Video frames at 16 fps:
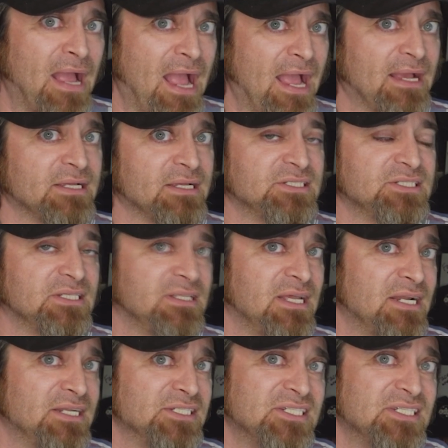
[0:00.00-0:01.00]
packets, and
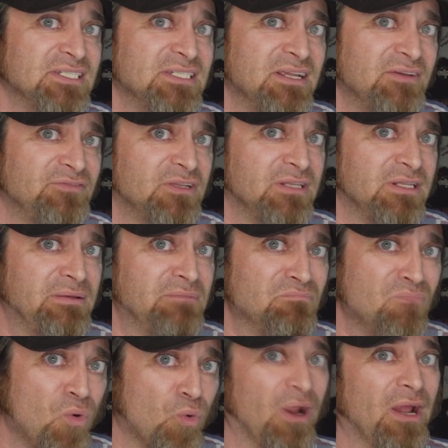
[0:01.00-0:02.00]
that is significantly
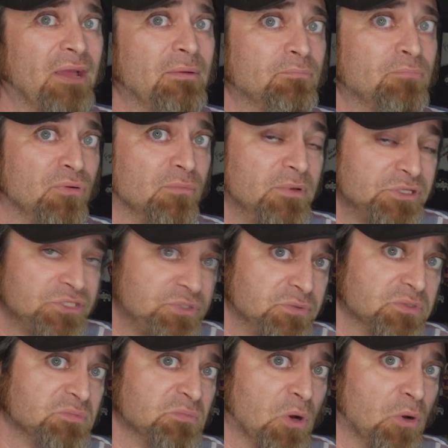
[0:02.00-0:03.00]
more in
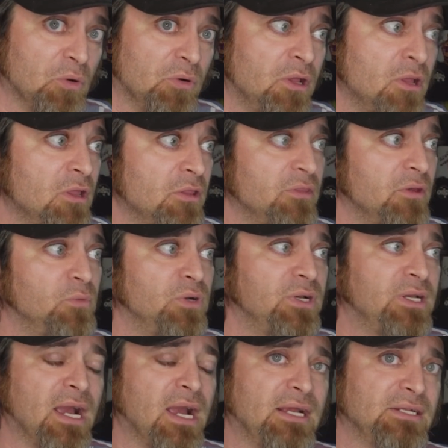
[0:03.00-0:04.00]
promiscuous mode than
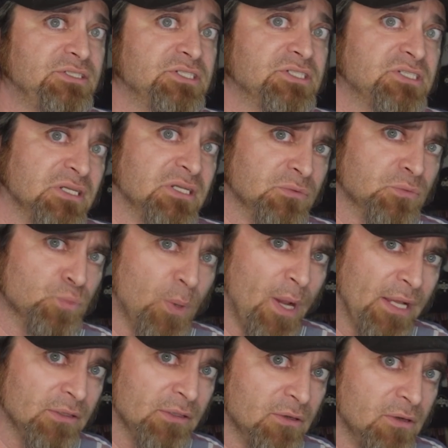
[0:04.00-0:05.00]
we got just in
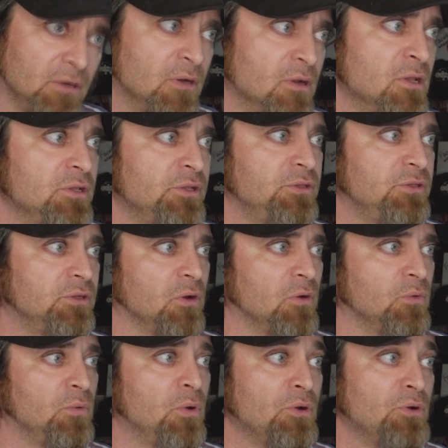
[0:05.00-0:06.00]
regular, you
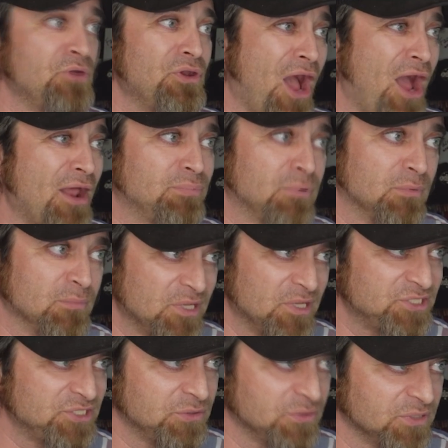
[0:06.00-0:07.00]
know, non
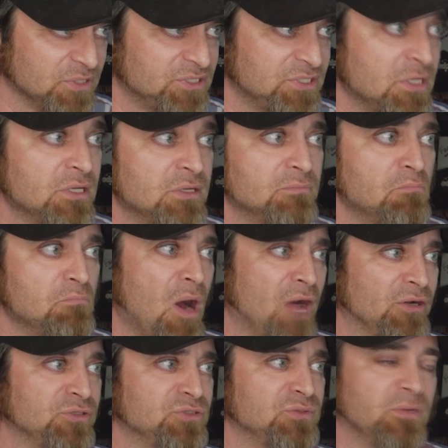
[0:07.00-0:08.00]
promiscuous
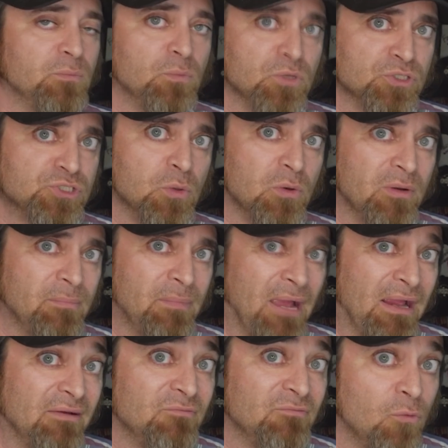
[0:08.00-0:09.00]
monitoring what's going
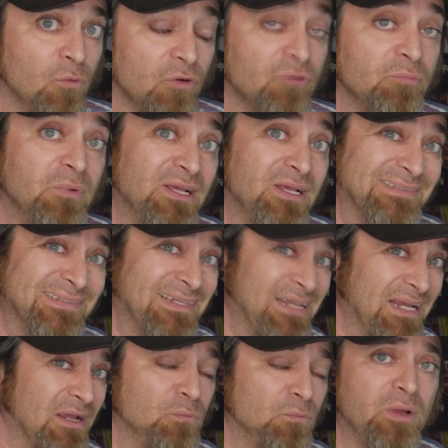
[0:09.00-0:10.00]
back and forth. Because
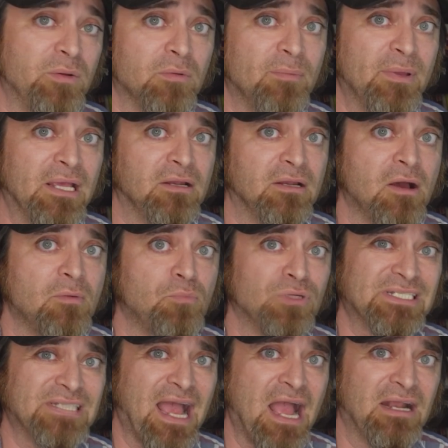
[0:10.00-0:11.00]
again, we were picking up
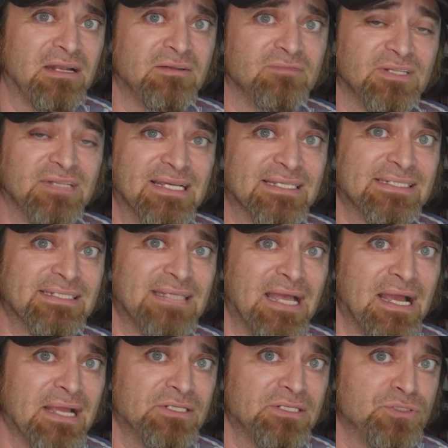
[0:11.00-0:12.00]
what's actively
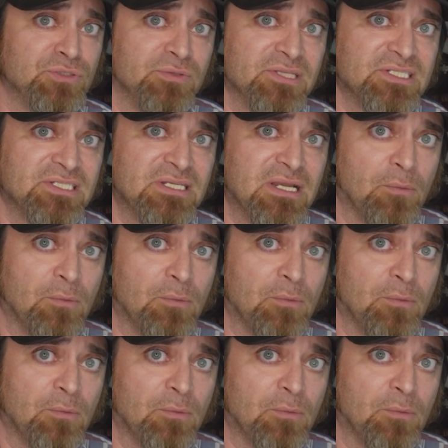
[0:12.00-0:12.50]
assigned to this